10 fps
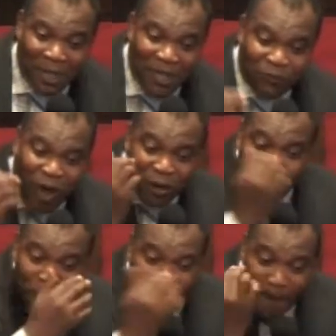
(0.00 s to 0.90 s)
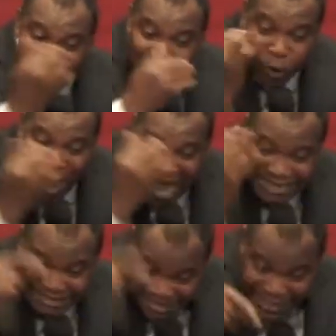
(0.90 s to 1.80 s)
If God will be opening your
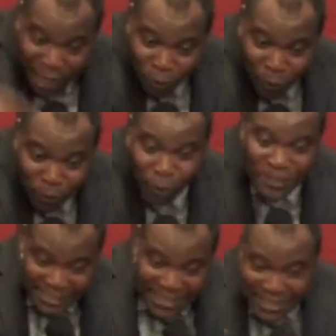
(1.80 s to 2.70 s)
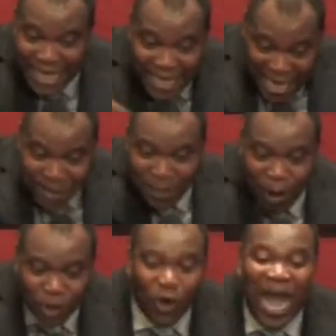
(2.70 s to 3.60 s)
eyes in that room, you will see that the enemy also